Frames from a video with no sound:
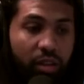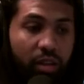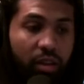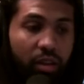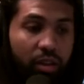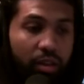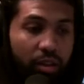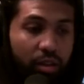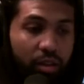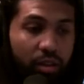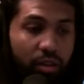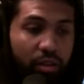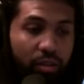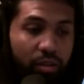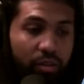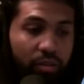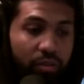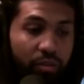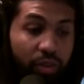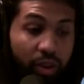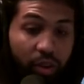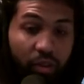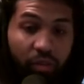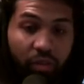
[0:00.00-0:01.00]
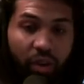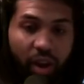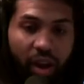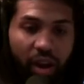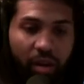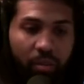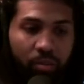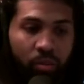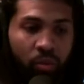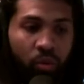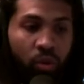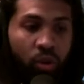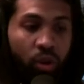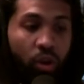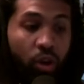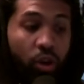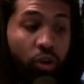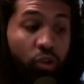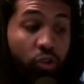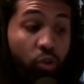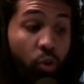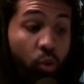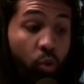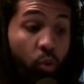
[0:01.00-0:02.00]
Uh, verifiable.
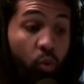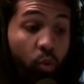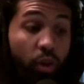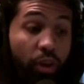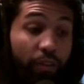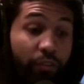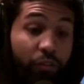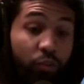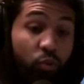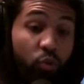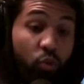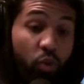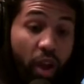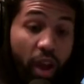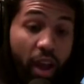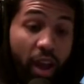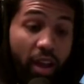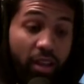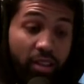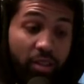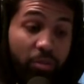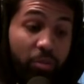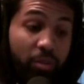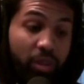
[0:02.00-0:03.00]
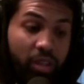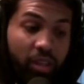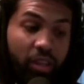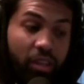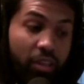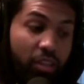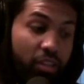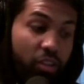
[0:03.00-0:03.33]
So if you ask me,